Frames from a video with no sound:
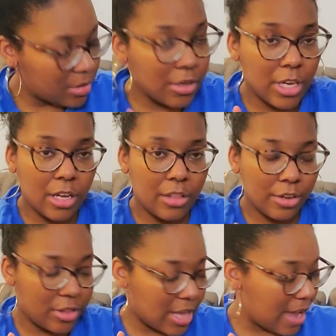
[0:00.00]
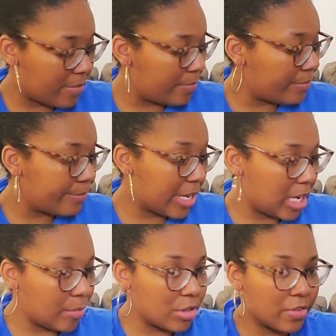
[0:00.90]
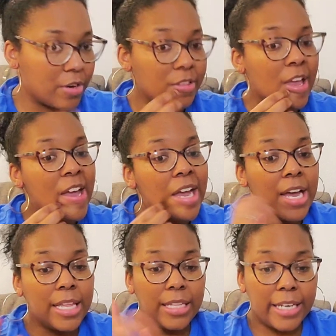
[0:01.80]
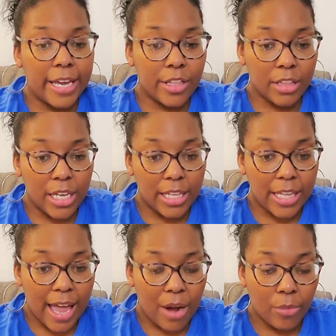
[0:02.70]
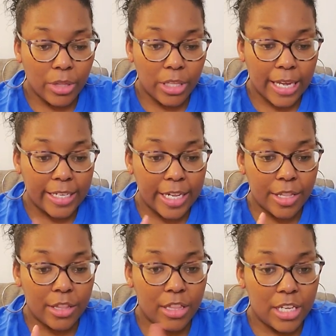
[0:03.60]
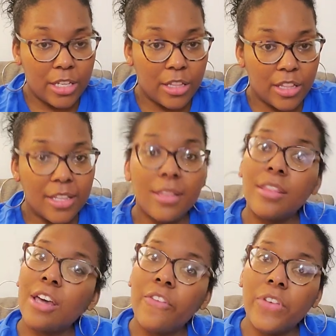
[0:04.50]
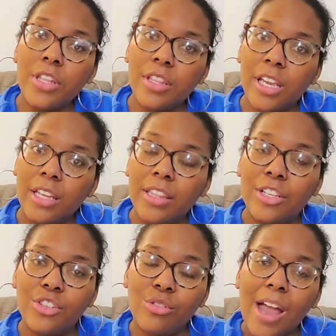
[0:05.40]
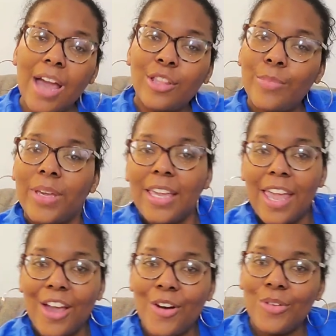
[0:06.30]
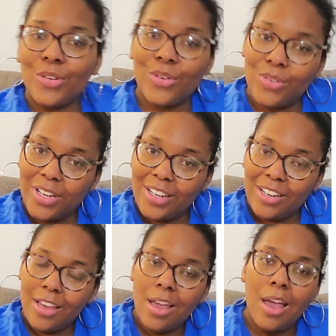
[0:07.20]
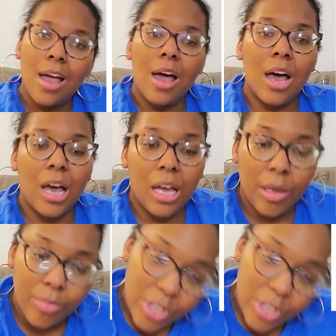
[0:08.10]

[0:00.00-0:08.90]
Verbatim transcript: So yeah, there's that. My camera's first. The next thing that I really like is this selfie stick that you guys are being held on. Um,